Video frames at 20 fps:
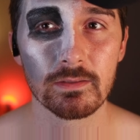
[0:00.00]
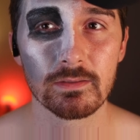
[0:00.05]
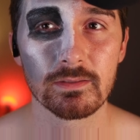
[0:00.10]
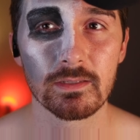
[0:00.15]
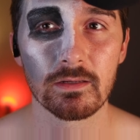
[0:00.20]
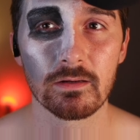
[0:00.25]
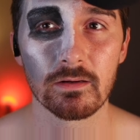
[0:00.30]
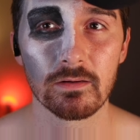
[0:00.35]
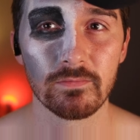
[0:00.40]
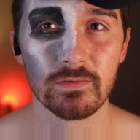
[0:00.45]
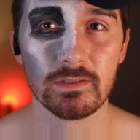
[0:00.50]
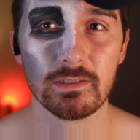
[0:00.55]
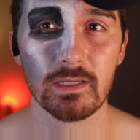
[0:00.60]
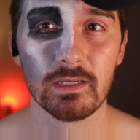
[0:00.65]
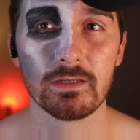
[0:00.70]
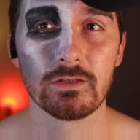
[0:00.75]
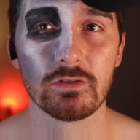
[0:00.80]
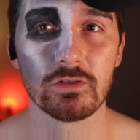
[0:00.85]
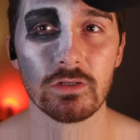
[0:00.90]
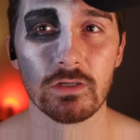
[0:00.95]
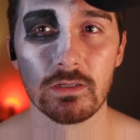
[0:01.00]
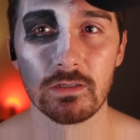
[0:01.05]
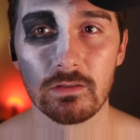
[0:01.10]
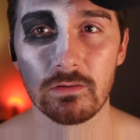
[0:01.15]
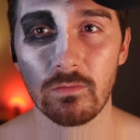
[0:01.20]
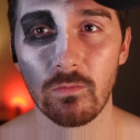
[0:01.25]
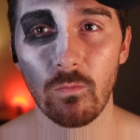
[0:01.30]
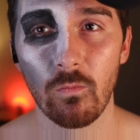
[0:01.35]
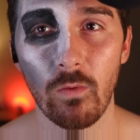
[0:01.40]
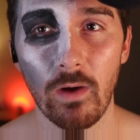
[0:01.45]
center of attention.
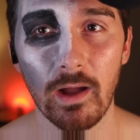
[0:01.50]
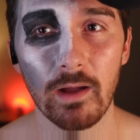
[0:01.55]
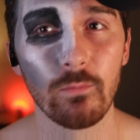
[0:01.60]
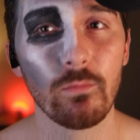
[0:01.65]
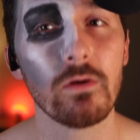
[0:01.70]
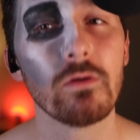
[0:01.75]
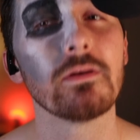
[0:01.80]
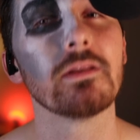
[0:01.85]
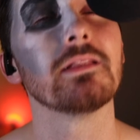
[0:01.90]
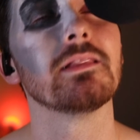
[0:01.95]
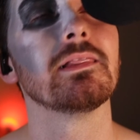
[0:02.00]
Why won't it